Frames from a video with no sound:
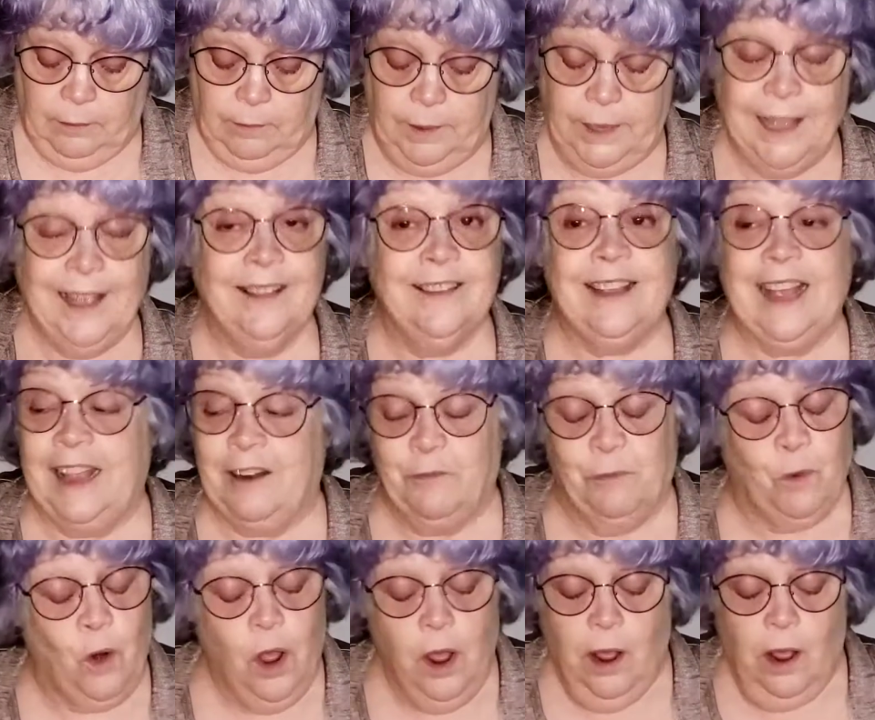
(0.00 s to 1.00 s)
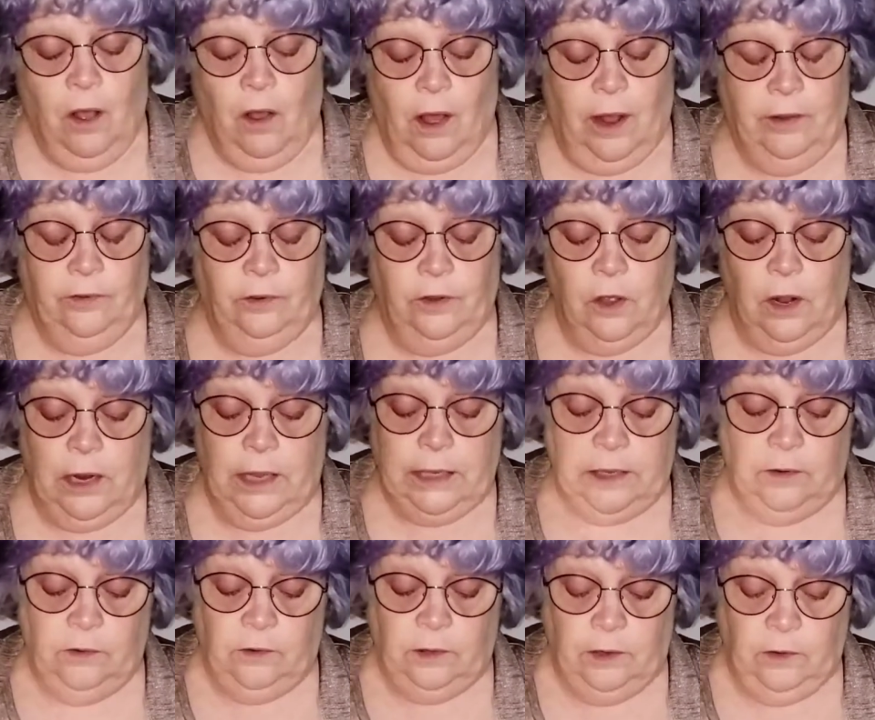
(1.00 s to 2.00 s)
because honestly, all I
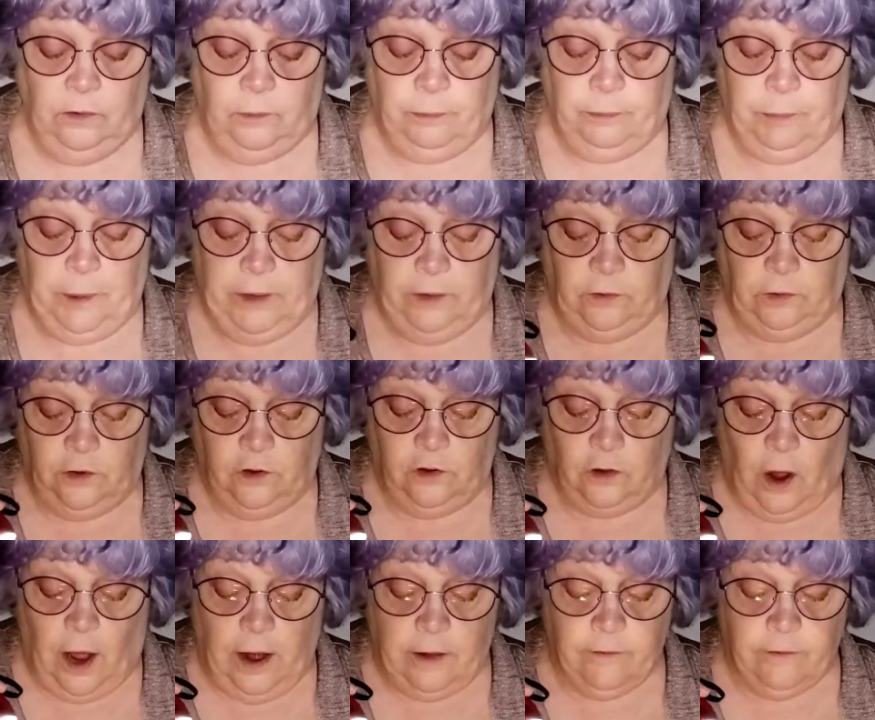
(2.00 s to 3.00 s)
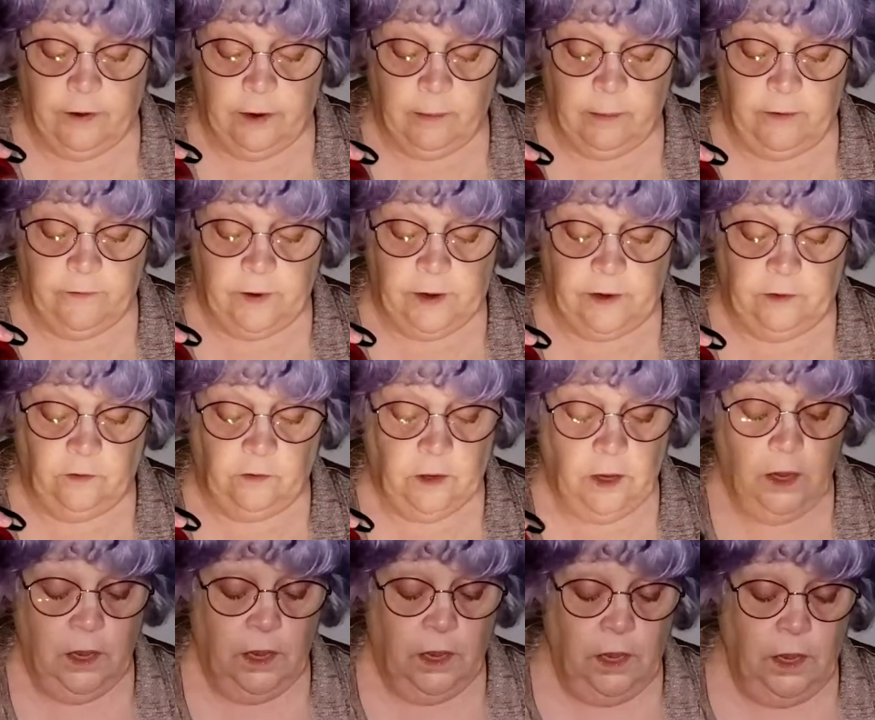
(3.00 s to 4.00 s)
can see is a dot in front of my face.
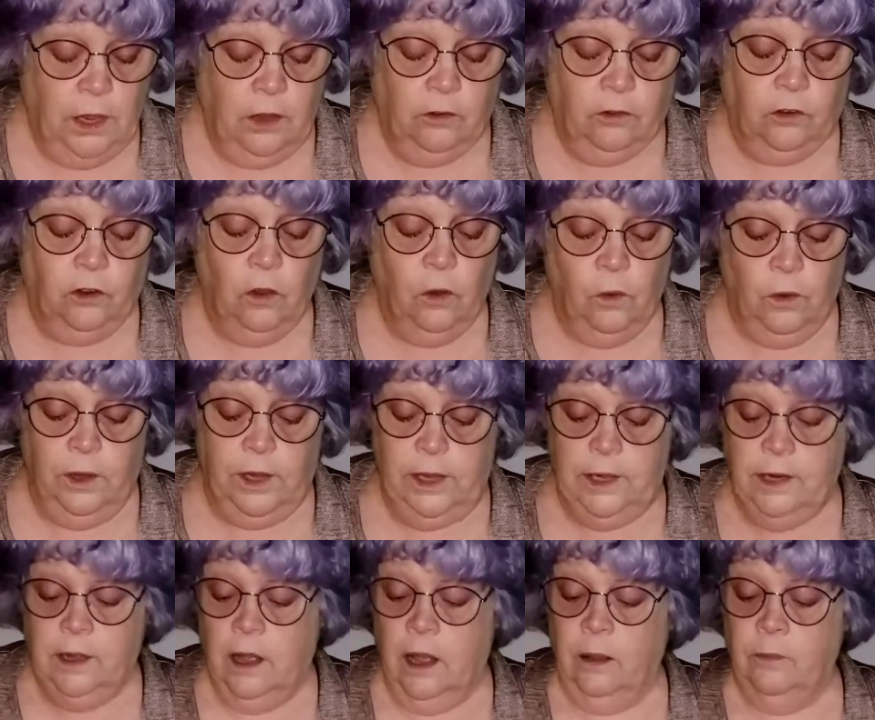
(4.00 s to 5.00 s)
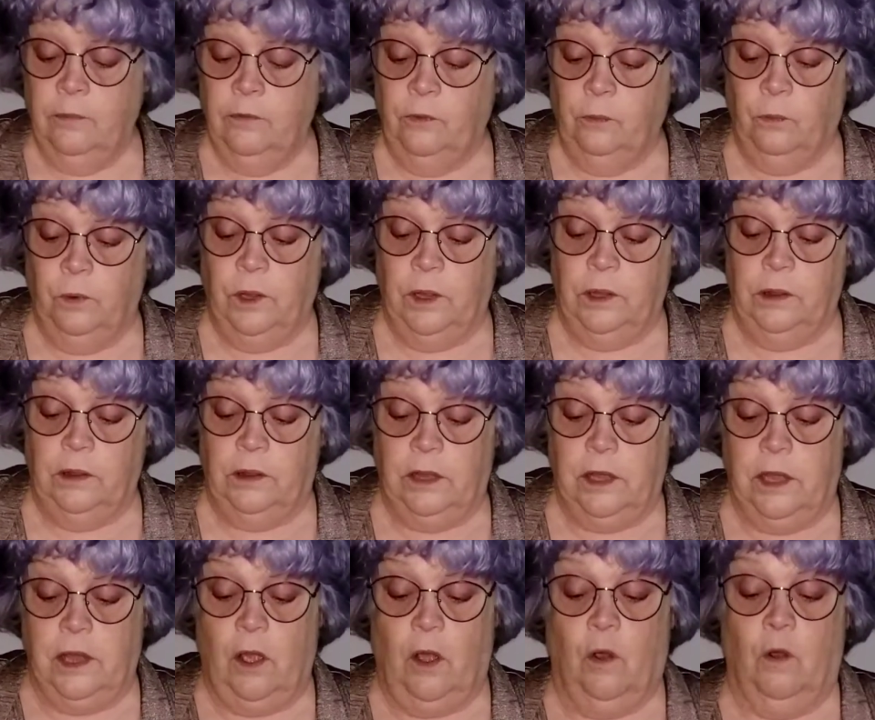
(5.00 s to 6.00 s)
So it comes with
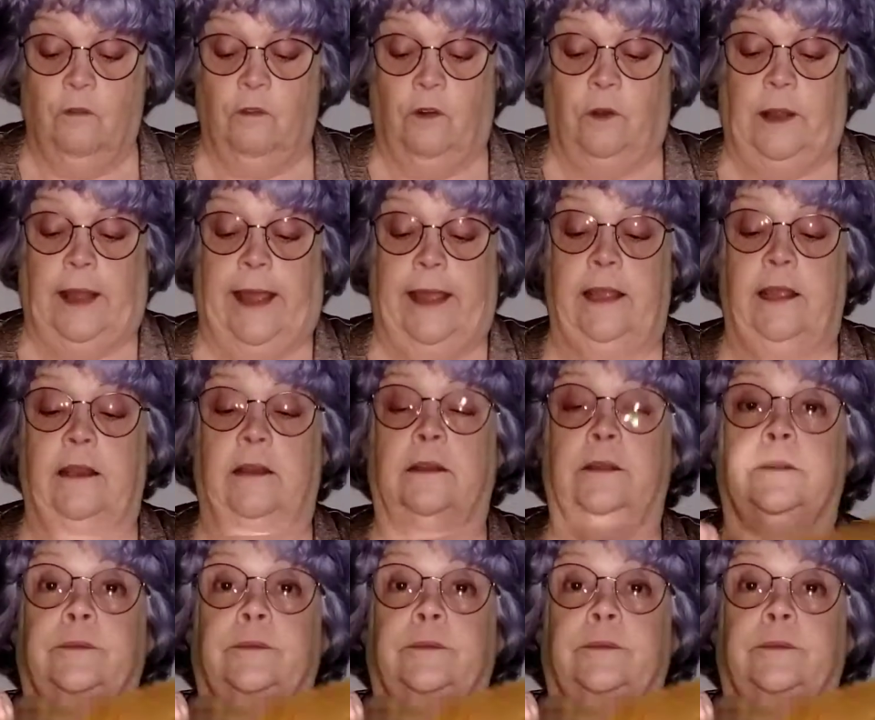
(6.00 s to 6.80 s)
the overlay,